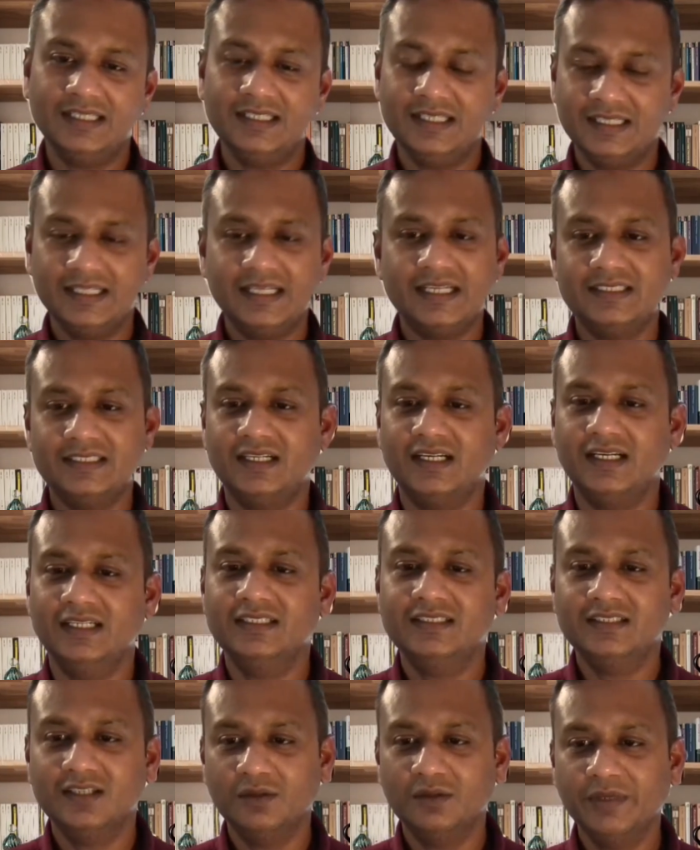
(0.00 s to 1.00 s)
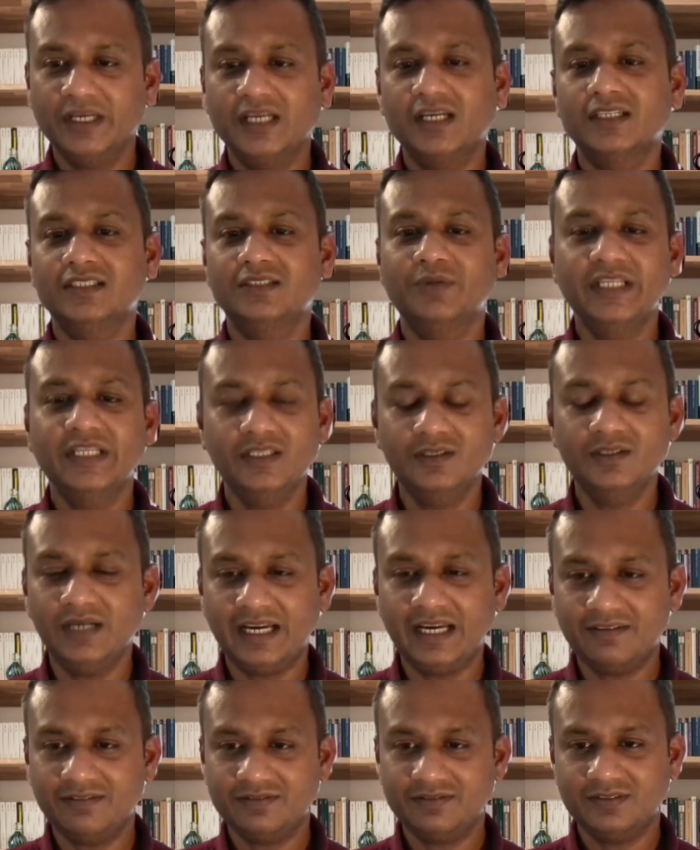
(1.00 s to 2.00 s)
Yeah, that's right. So because when you
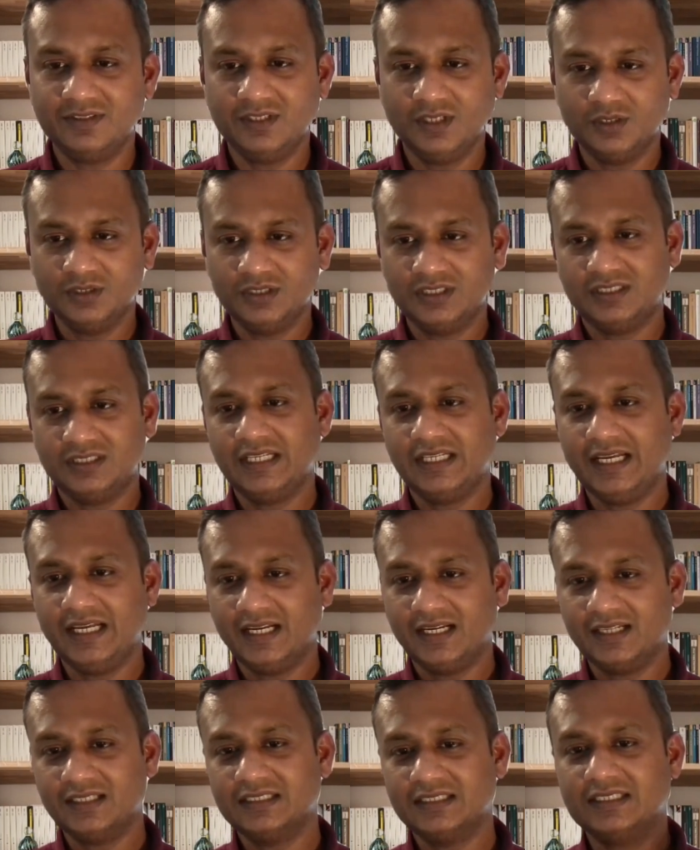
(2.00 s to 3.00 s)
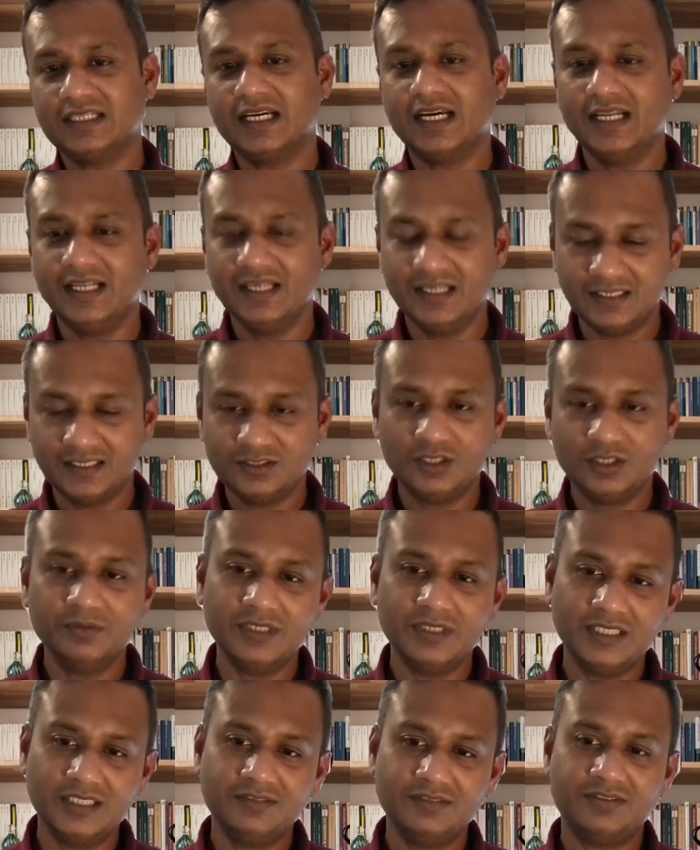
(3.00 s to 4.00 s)
have those data residing in so
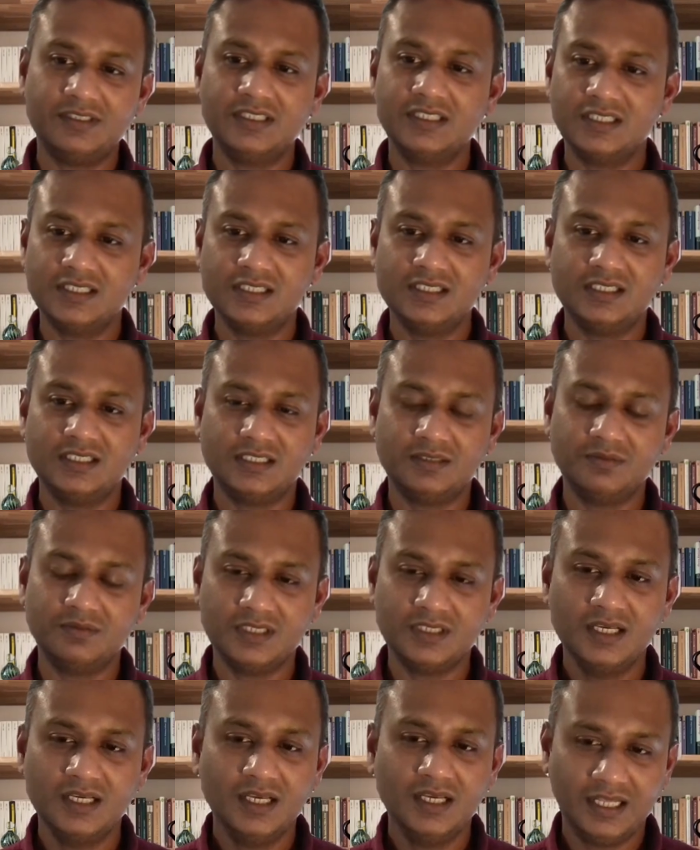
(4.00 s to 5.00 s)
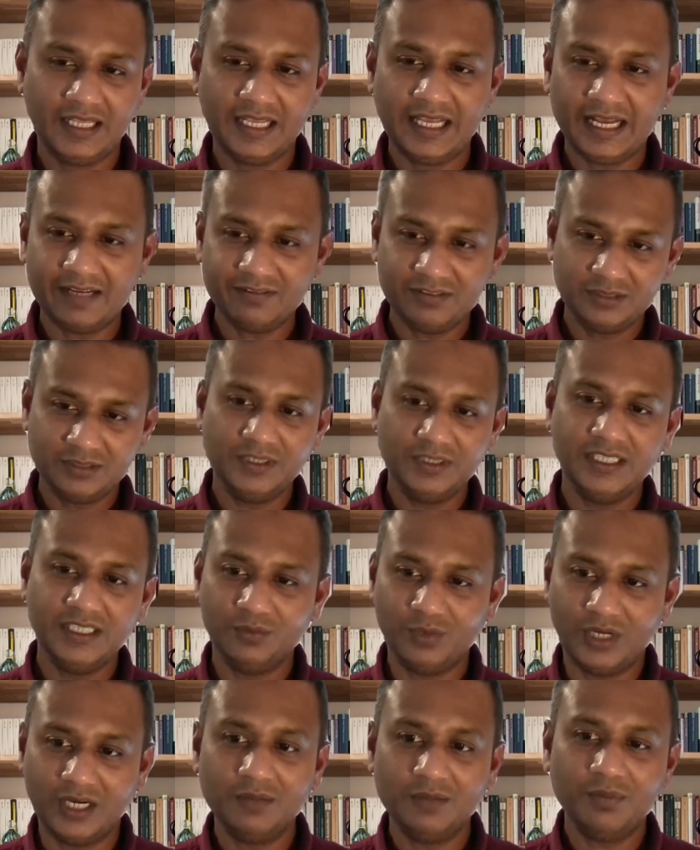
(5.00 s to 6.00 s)
many different systems, they have to be
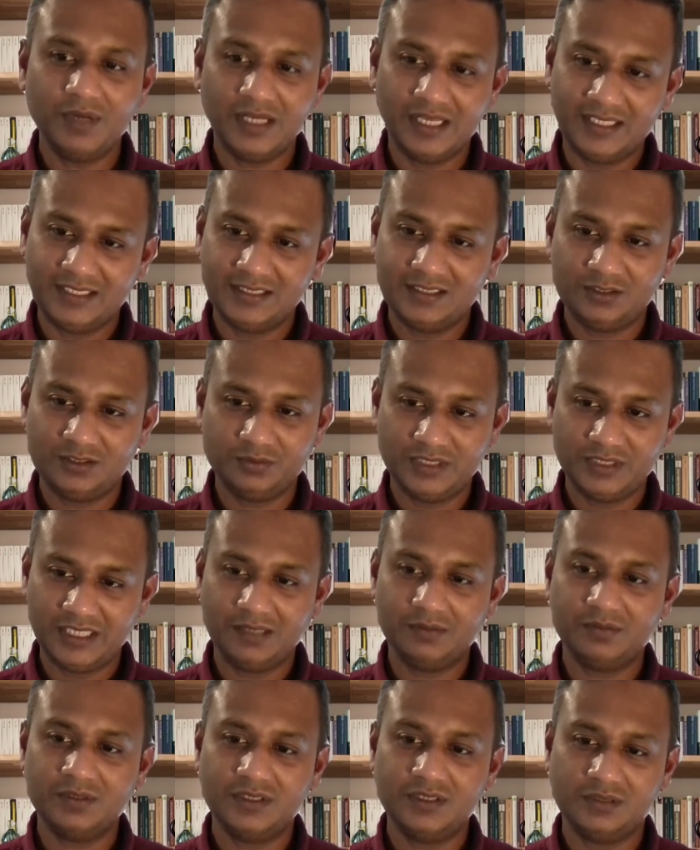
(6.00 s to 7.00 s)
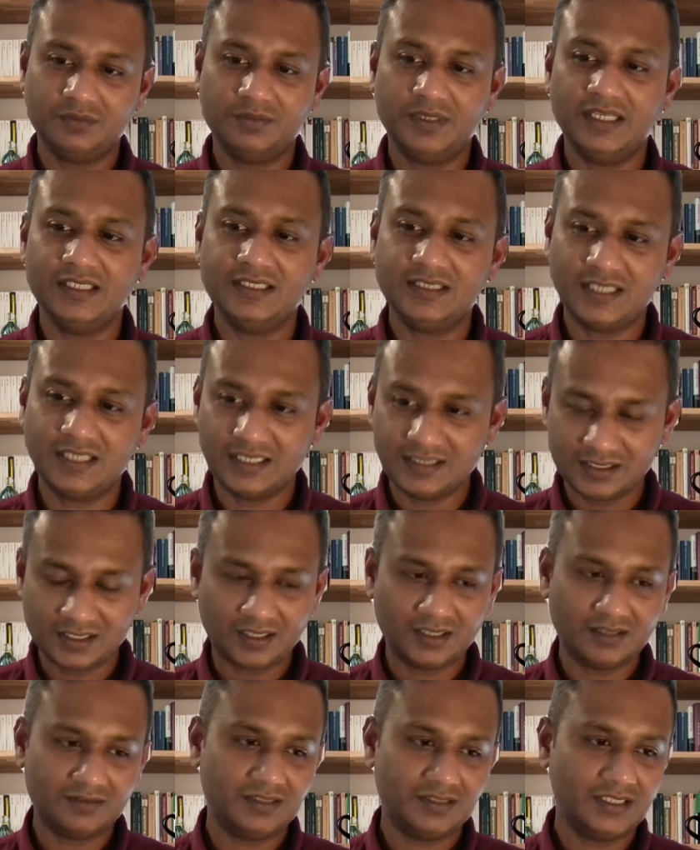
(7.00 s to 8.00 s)
in one place to be able to make sense
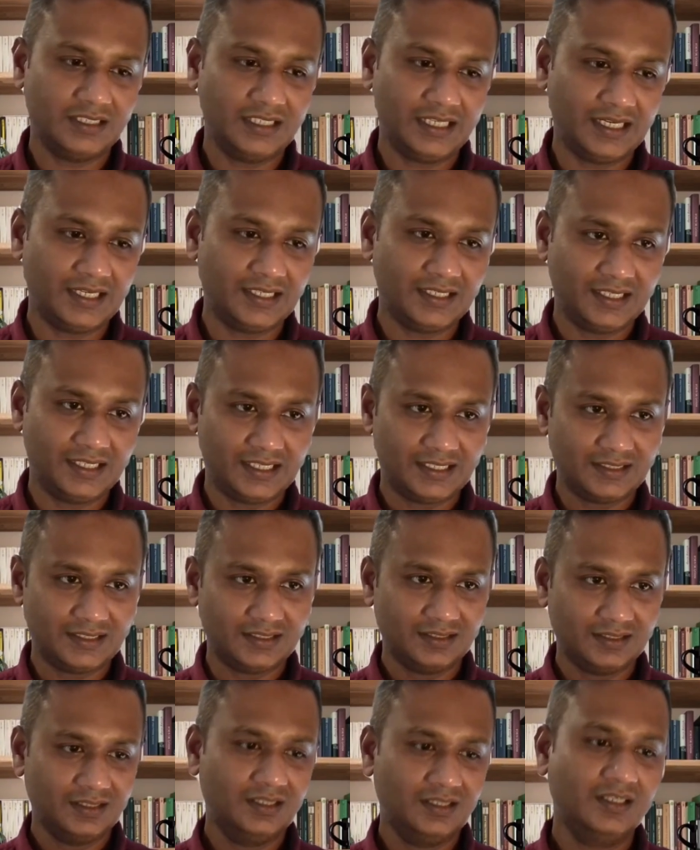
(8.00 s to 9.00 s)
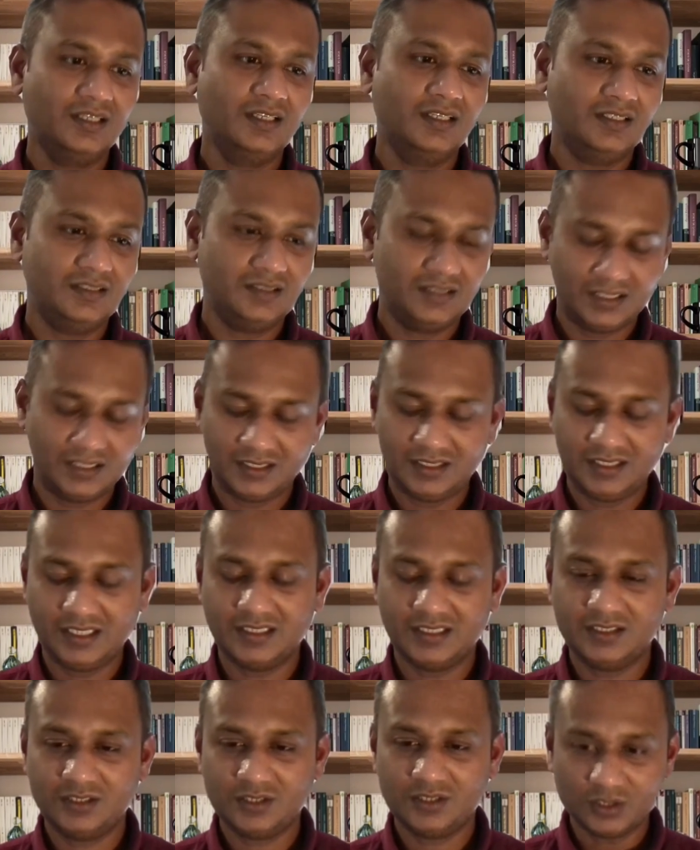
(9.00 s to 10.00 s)
out of it,
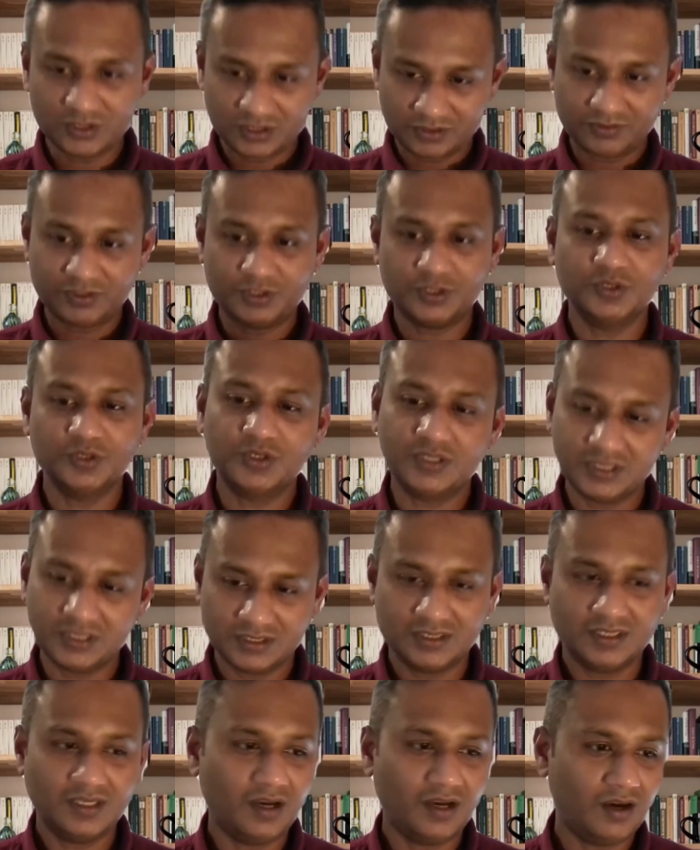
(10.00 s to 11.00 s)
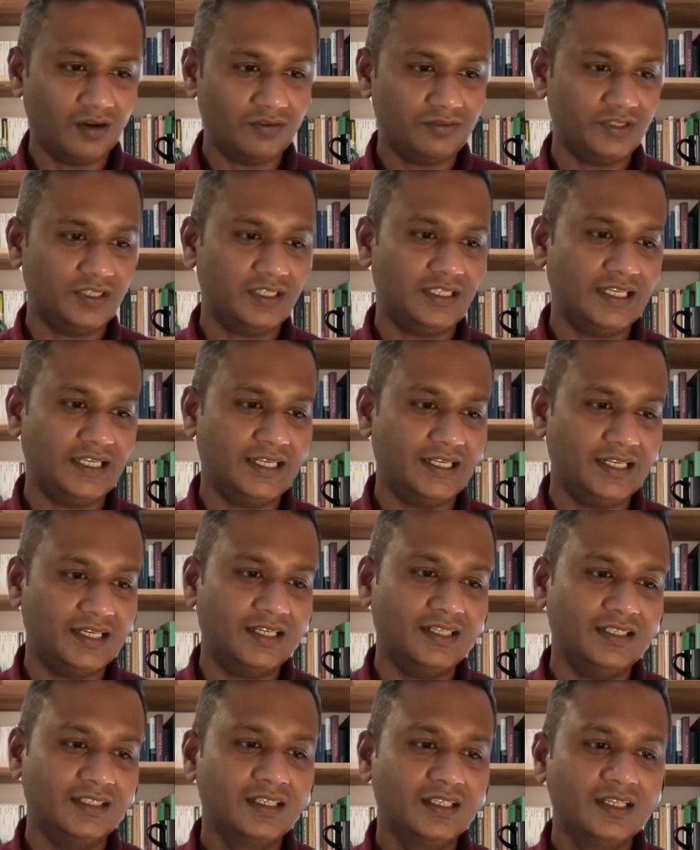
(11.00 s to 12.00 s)
get a source of truth of your
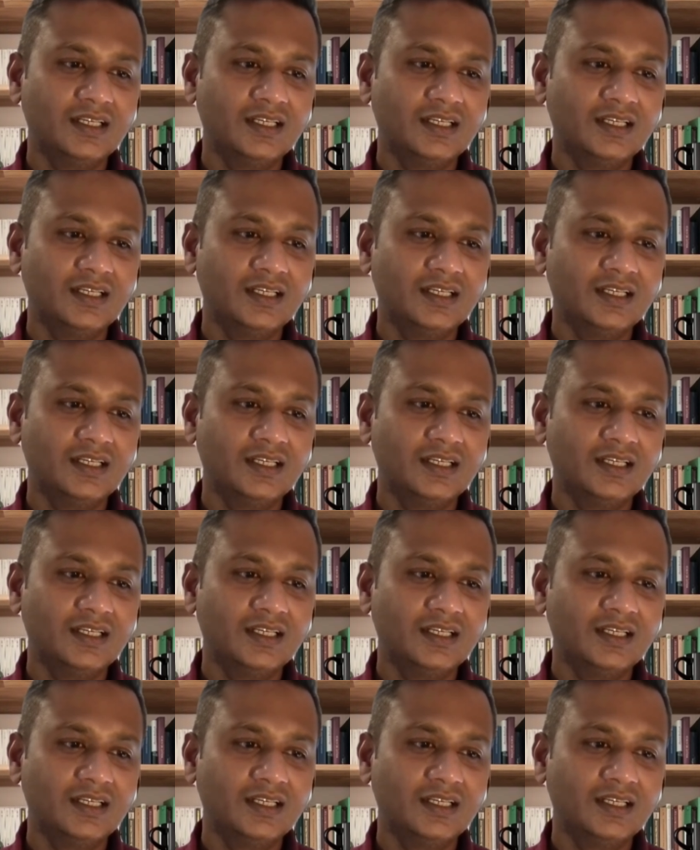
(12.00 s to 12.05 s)
data.